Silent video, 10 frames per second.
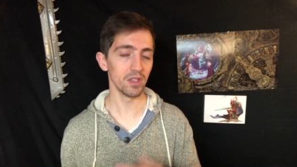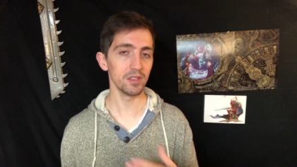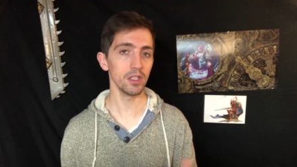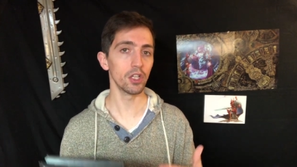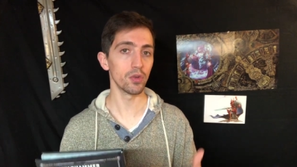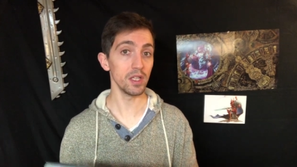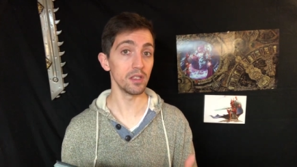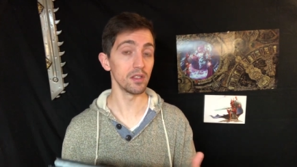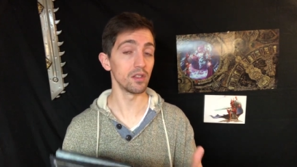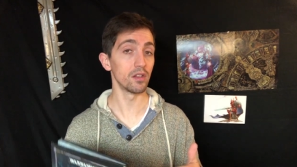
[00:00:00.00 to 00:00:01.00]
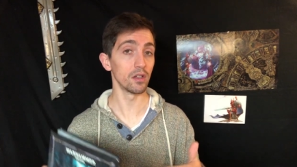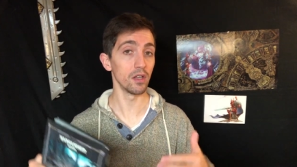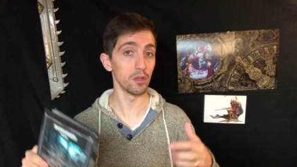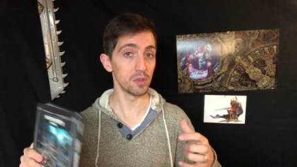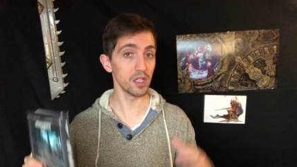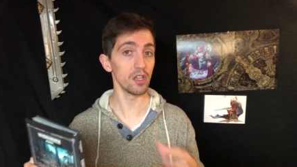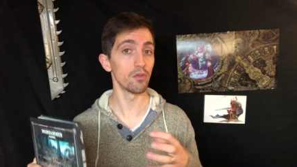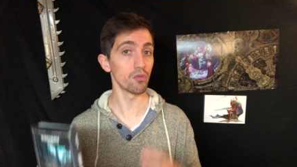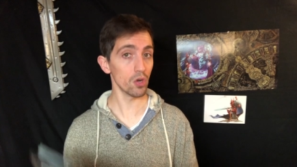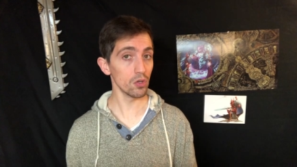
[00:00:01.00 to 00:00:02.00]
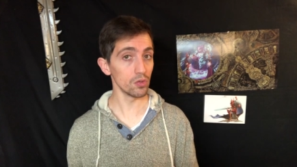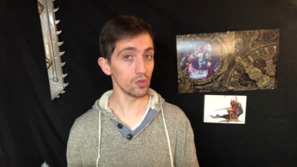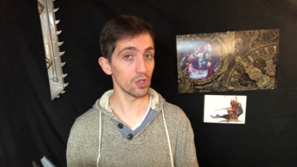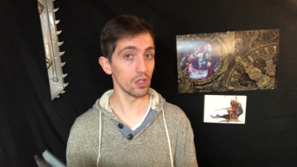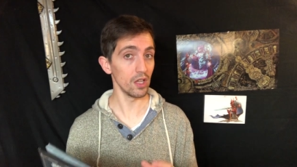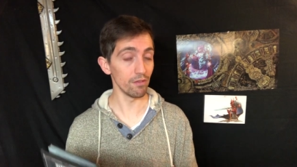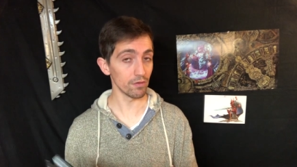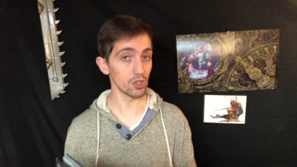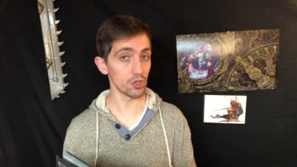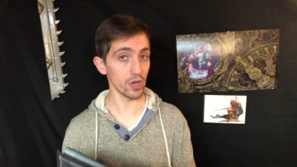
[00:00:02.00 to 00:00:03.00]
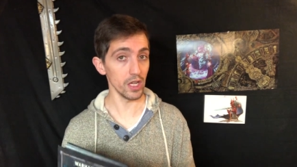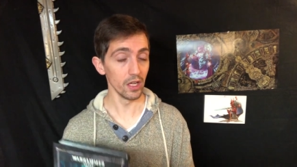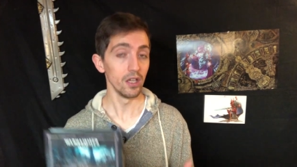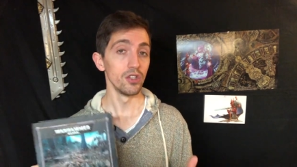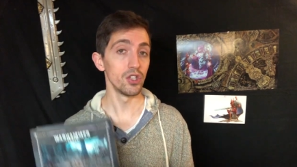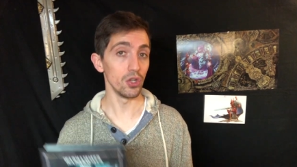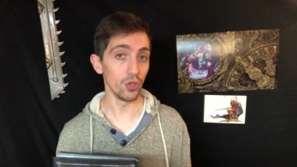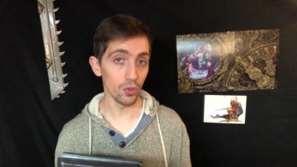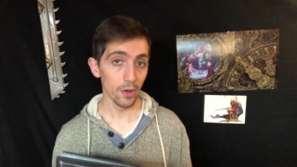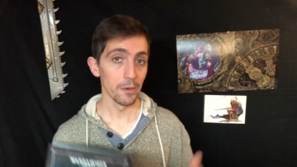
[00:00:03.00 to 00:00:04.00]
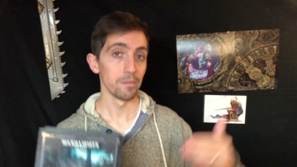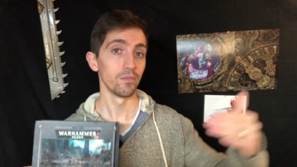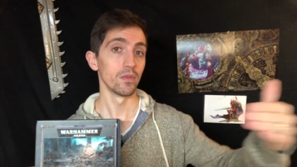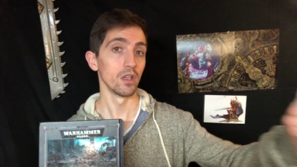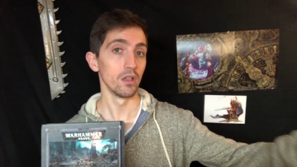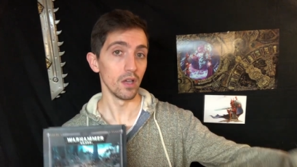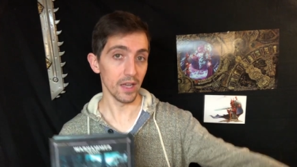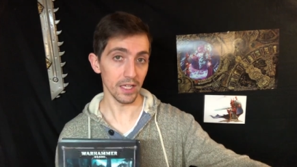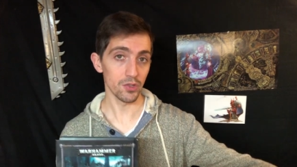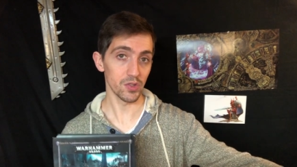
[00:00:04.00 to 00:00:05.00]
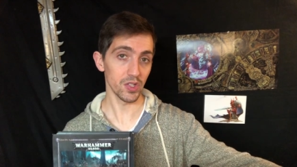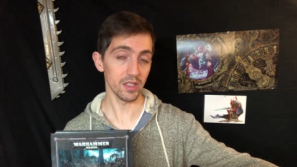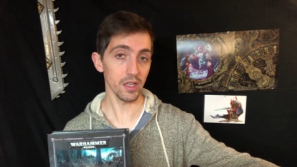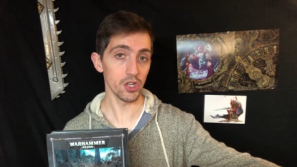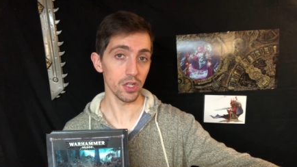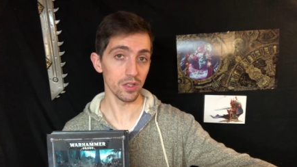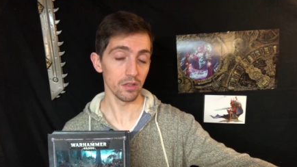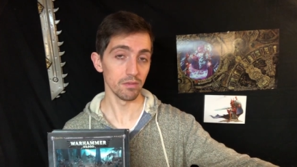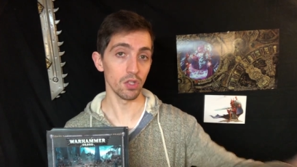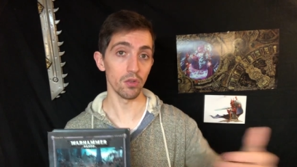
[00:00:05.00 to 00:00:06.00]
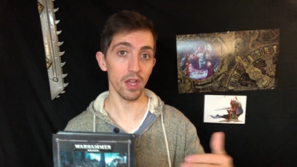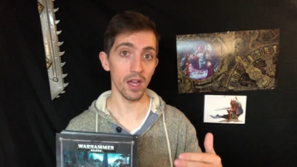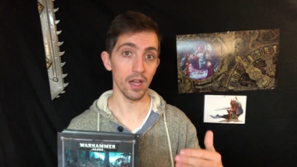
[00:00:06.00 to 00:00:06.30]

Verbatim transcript: This increases the Obsidian Rose infantry to an extra 6 inches. So